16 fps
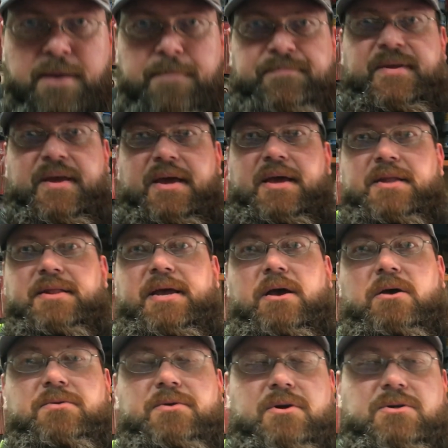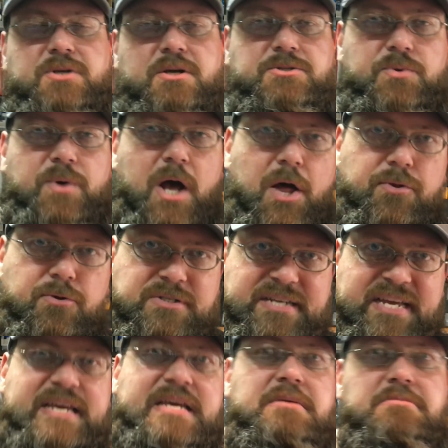and there's also other
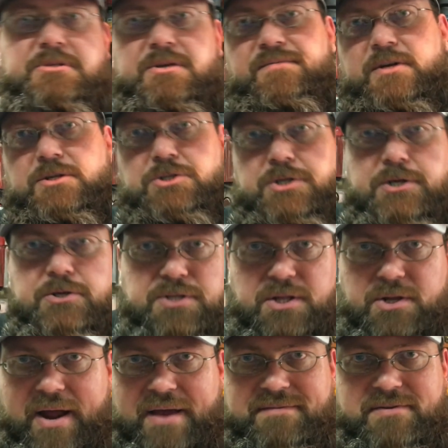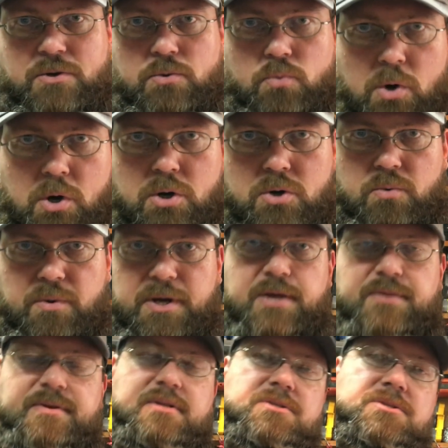teams of engineers that they're having to work
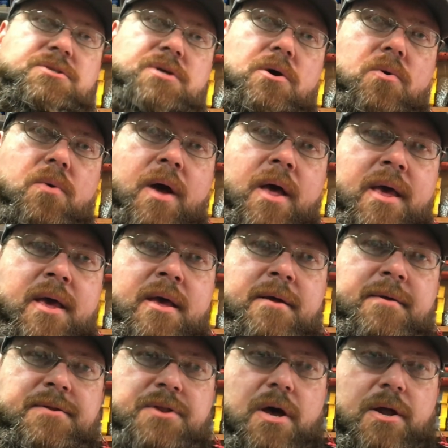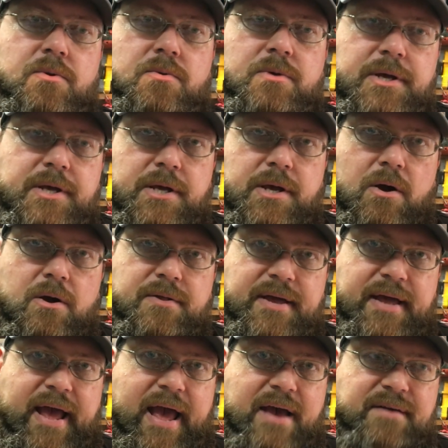with. And so not only are they
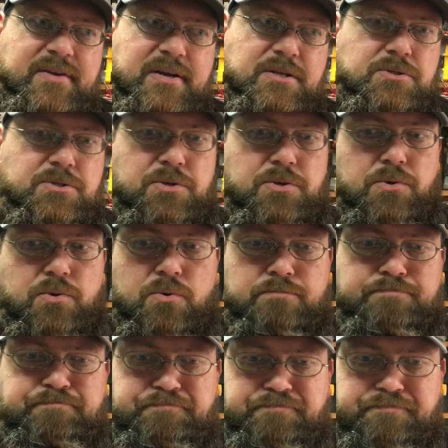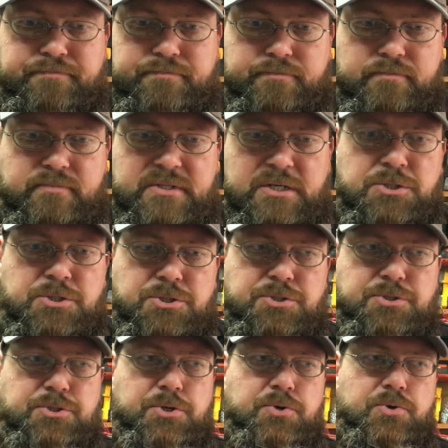having to
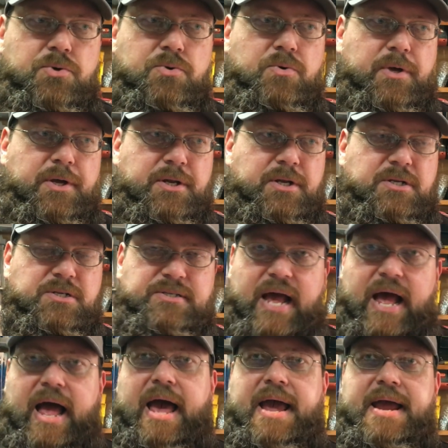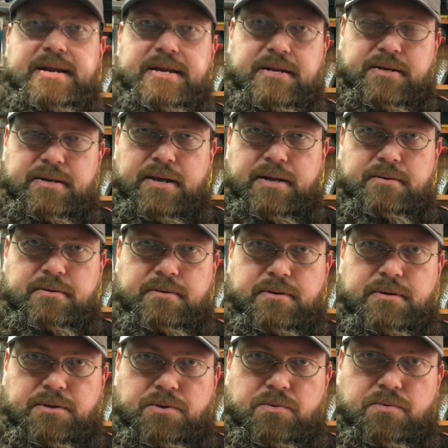do and design and
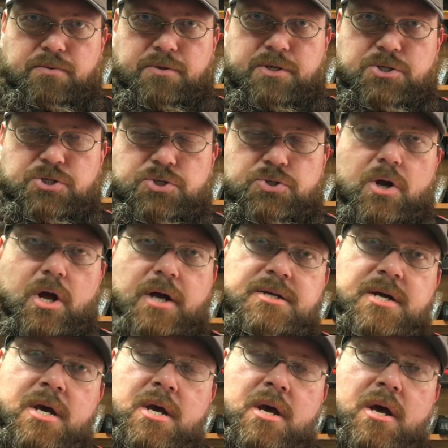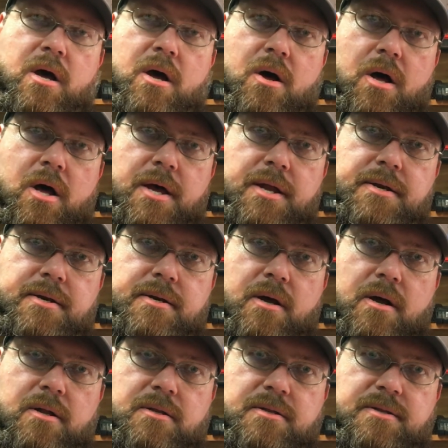construct
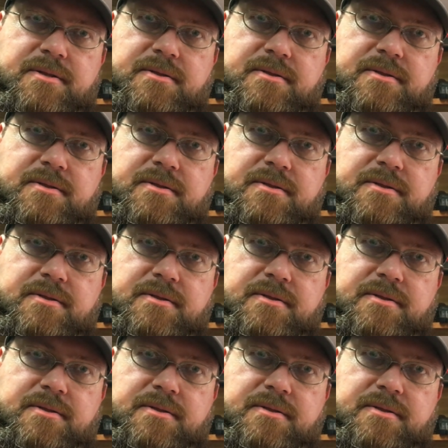on